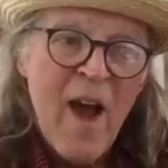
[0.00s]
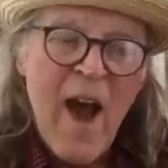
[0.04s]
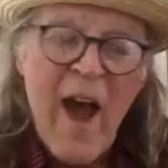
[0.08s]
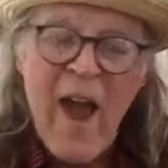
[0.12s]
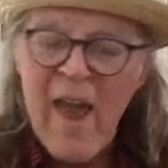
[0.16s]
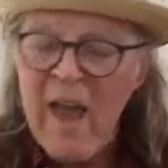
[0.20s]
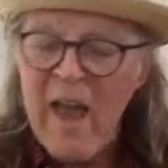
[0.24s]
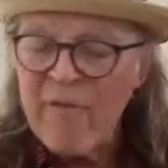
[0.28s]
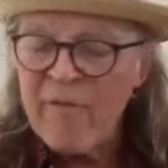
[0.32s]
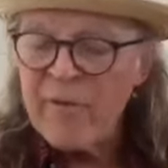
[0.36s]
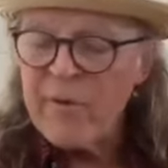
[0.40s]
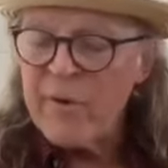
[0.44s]
I
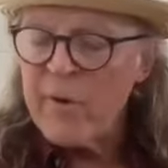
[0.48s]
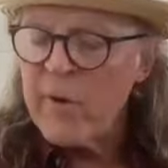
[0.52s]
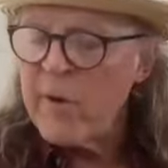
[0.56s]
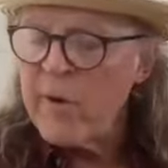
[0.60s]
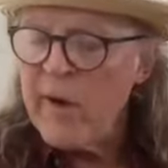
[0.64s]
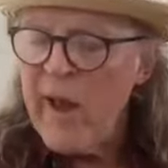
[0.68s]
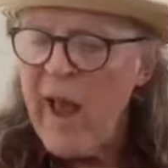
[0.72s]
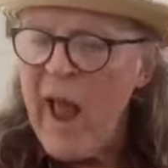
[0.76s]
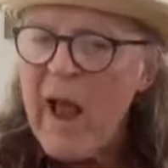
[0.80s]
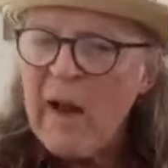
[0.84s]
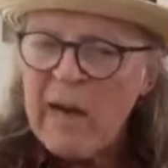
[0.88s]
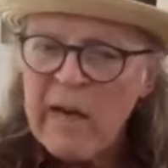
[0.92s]
haven't
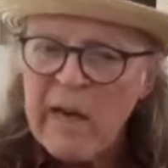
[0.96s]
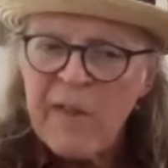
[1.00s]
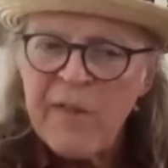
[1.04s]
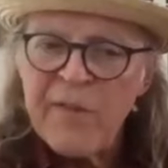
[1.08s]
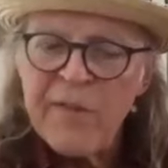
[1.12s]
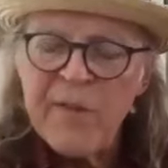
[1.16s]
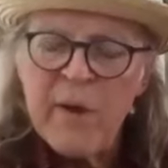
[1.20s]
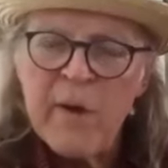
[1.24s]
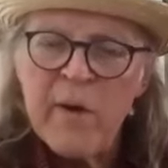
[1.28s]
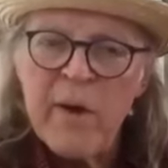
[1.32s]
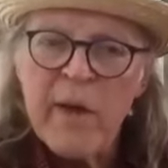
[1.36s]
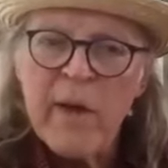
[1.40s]
heard any
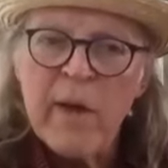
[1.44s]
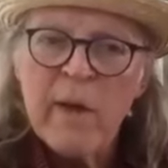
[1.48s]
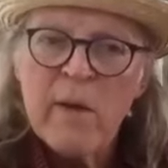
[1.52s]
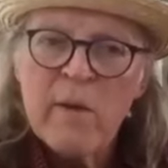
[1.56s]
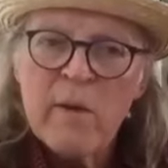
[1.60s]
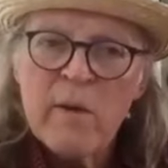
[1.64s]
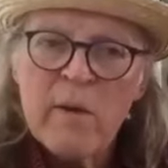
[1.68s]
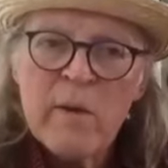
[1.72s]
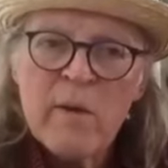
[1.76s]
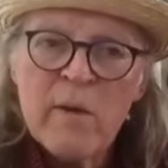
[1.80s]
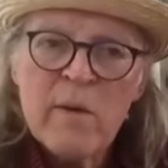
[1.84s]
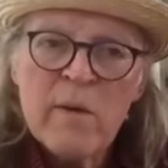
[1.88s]
theory.
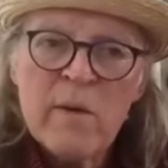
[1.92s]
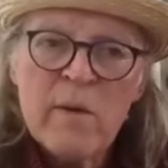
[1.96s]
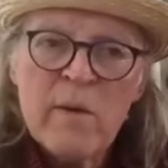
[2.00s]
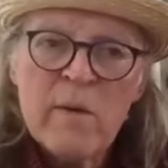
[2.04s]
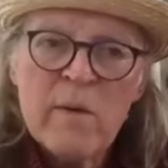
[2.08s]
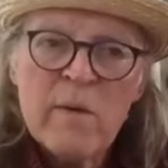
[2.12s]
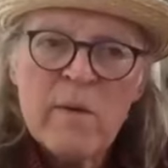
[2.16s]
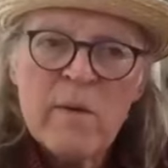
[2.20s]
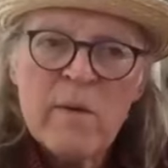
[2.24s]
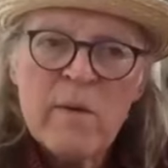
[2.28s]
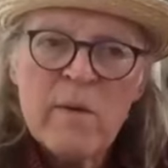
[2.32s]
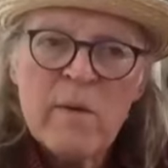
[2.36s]

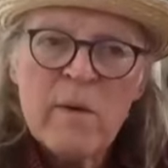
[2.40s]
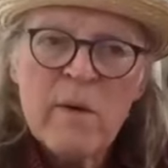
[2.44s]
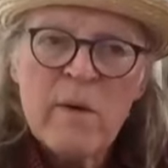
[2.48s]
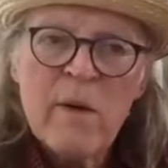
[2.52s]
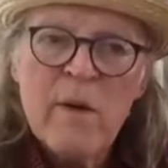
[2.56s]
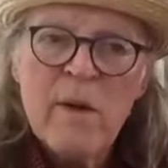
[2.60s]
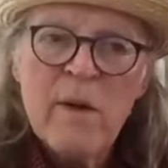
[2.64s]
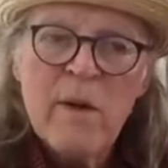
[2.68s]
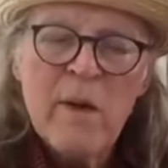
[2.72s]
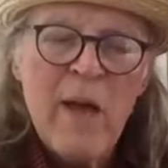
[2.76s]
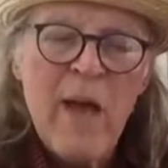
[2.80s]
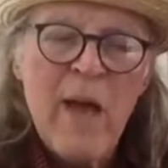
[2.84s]

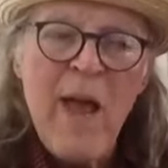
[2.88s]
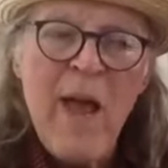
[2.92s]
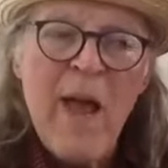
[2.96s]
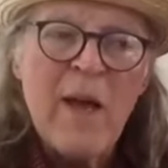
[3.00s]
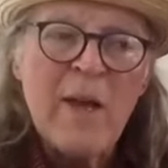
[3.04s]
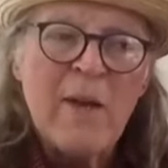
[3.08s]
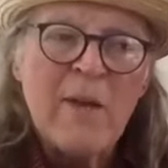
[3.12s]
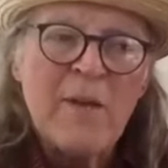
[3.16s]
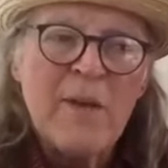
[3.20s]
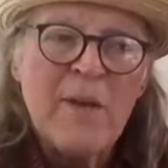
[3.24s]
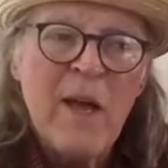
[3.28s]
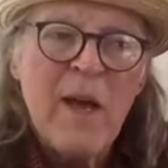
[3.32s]

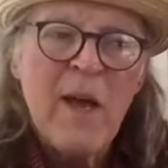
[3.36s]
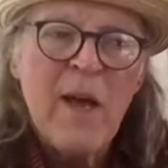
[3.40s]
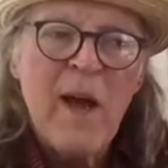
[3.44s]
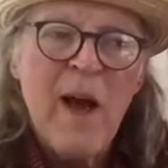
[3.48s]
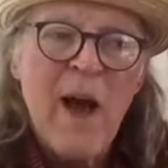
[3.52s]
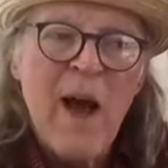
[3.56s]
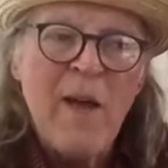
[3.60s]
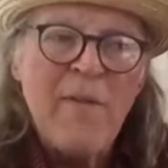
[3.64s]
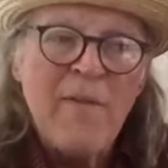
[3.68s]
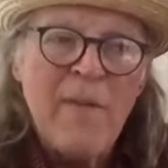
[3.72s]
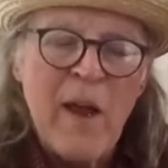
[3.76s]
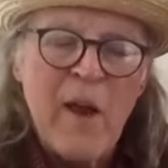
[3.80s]
And
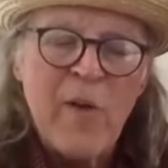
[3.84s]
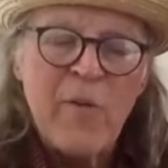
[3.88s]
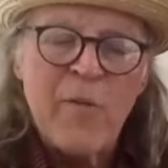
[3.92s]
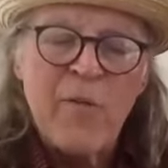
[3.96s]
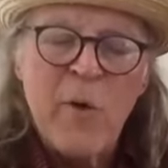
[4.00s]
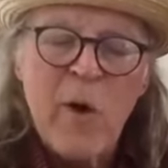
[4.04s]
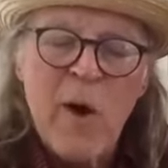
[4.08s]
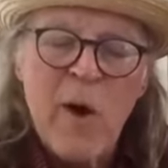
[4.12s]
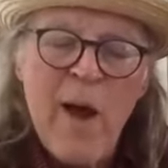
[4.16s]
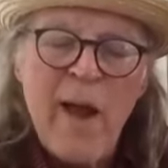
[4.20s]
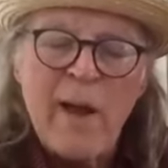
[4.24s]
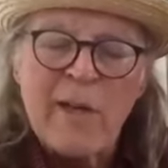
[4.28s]
uh,
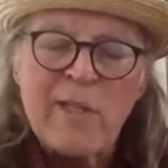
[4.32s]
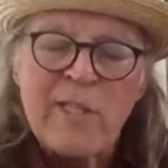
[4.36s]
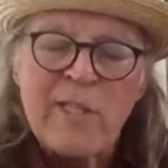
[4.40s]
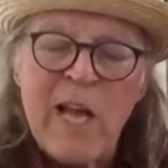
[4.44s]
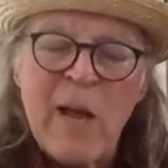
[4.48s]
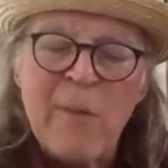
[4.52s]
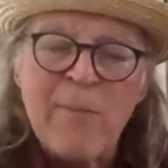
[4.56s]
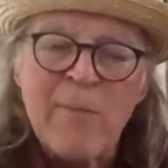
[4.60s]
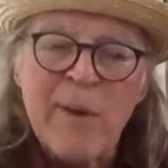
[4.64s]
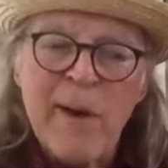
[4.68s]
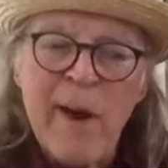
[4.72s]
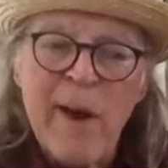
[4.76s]
therefore, I
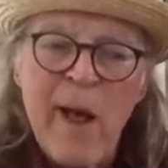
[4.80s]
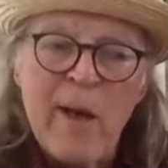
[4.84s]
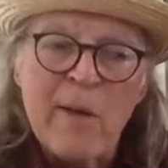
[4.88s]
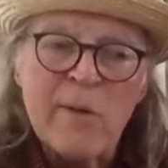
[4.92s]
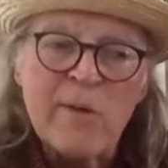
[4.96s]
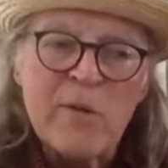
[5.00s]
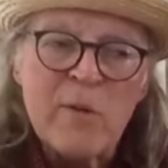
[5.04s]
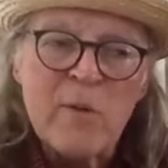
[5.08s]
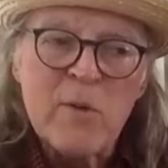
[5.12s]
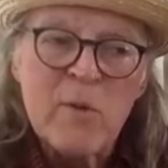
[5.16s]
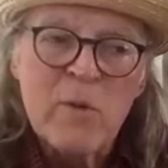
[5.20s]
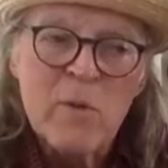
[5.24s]
accept it
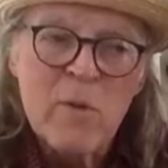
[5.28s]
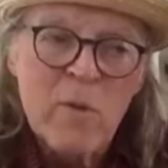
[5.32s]
as